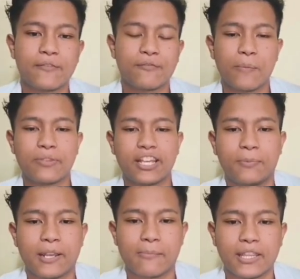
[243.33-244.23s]
from the
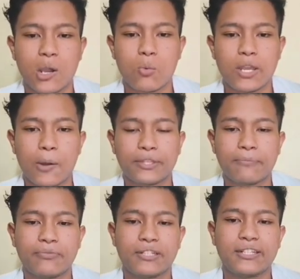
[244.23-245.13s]
experiment, we
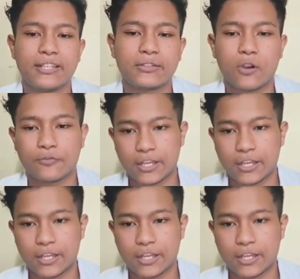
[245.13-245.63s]
obtained three sets of